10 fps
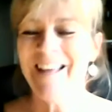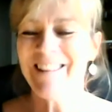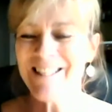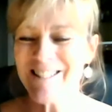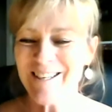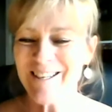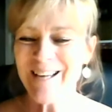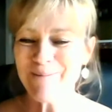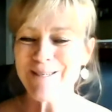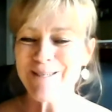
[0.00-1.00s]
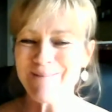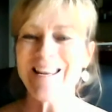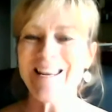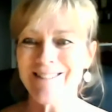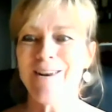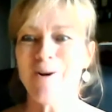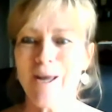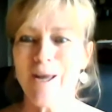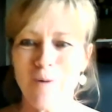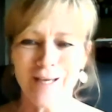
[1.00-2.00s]
they start coming to me now saying,
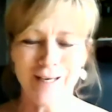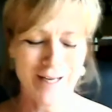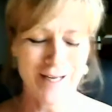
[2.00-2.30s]
okay, what can I